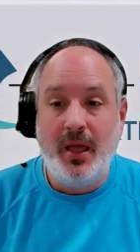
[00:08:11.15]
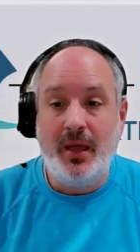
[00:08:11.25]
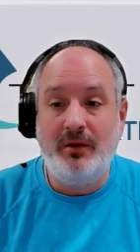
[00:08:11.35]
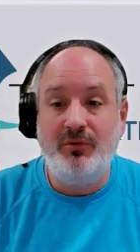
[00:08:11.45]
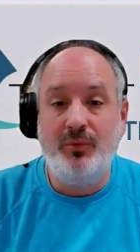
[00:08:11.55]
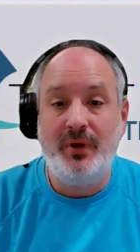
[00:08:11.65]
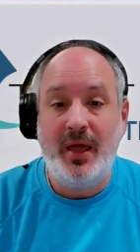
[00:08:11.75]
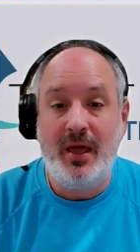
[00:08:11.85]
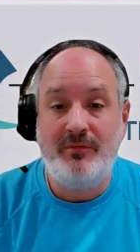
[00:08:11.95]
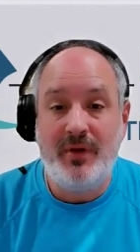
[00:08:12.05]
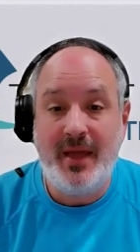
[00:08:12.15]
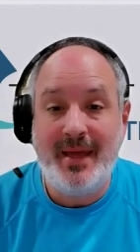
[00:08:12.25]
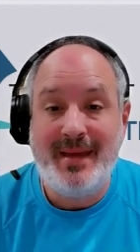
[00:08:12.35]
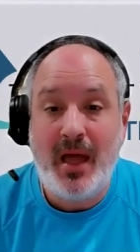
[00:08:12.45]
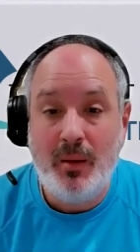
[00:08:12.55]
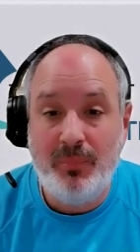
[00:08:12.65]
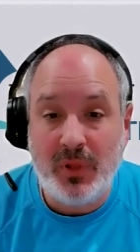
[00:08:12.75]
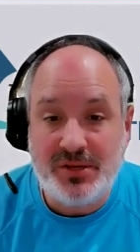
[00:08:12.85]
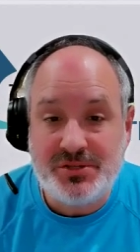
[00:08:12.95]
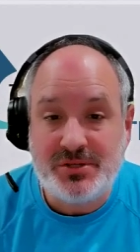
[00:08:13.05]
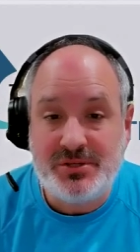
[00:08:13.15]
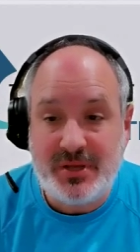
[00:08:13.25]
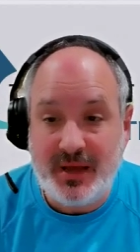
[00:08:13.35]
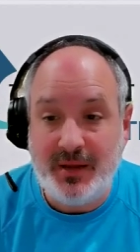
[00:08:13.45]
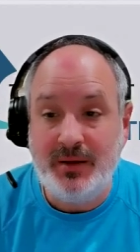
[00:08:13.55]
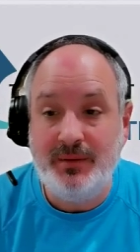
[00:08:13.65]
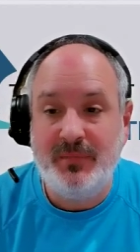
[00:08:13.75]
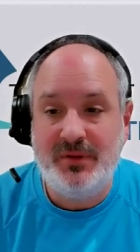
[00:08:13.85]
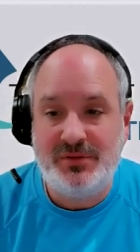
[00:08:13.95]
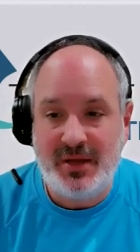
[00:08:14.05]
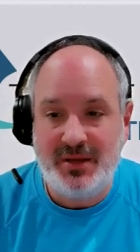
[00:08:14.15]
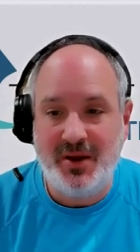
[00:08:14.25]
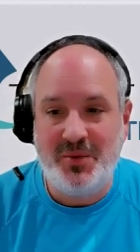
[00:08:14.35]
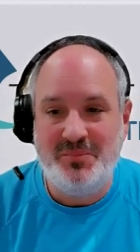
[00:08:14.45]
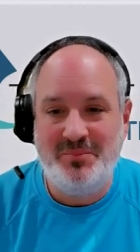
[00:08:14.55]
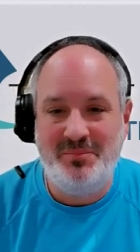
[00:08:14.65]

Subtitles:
and everyone have a blessed day. Take care.